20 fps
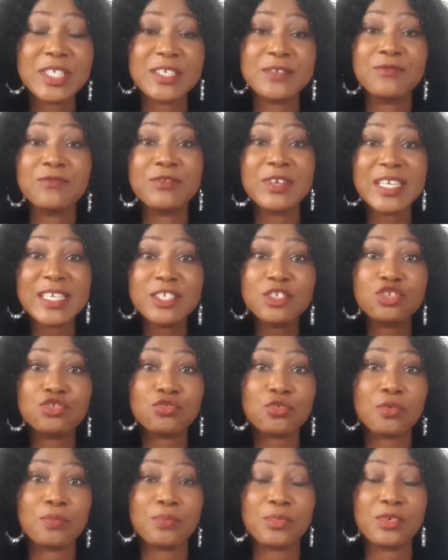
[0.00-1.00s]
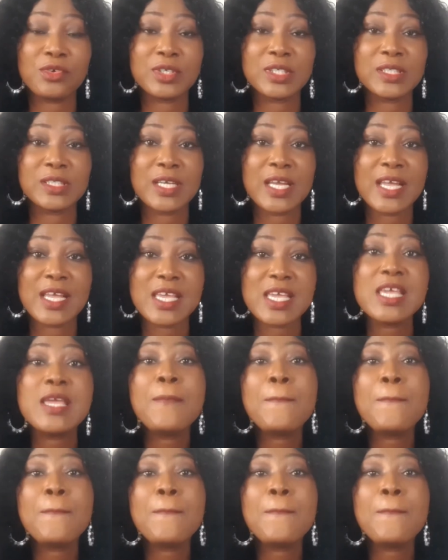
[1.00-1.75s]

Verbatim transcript: build a really strong bond